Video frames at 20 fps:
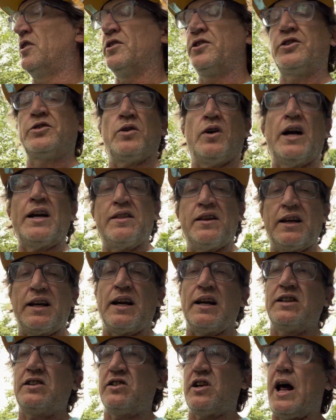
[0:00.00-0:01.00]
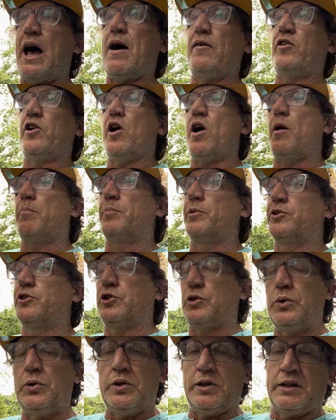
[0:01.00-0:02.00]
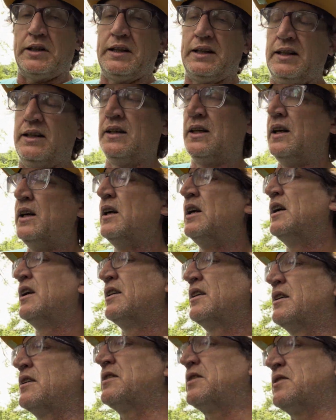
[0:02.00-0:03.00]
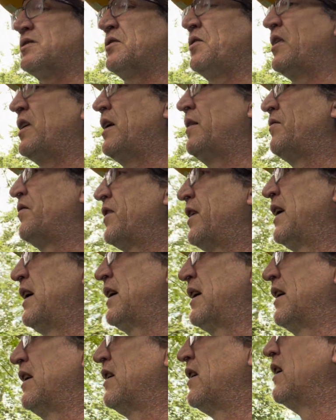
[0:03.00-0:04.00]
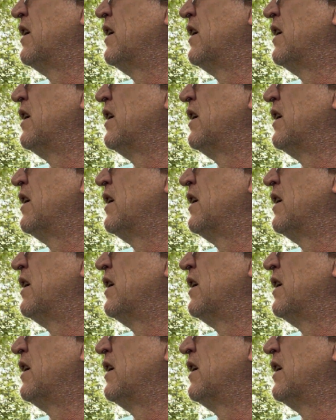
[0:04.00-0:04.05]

So I think I should have an opportunity. This is what I'm thinking.